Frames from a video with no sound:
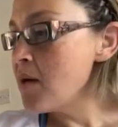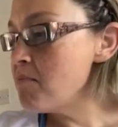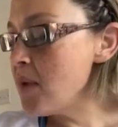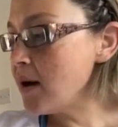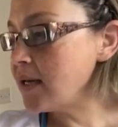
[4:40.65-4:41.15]

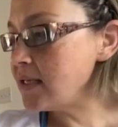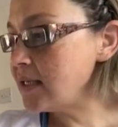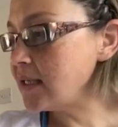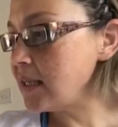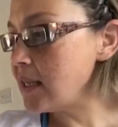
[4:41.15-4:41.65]
Monkey
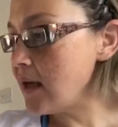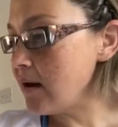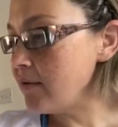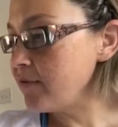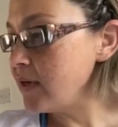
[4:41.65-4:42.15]
did
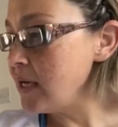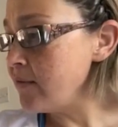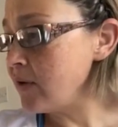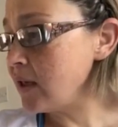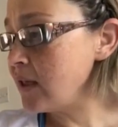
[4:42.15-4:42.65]
love
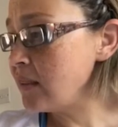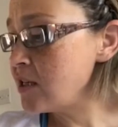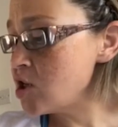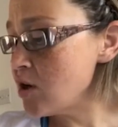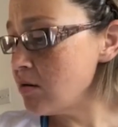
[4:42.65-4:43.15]
living in the
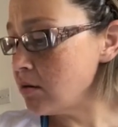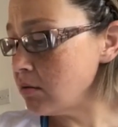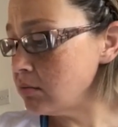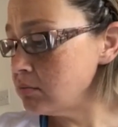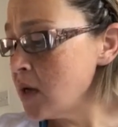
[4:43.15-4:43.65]

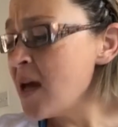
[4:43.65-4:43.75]
jungle.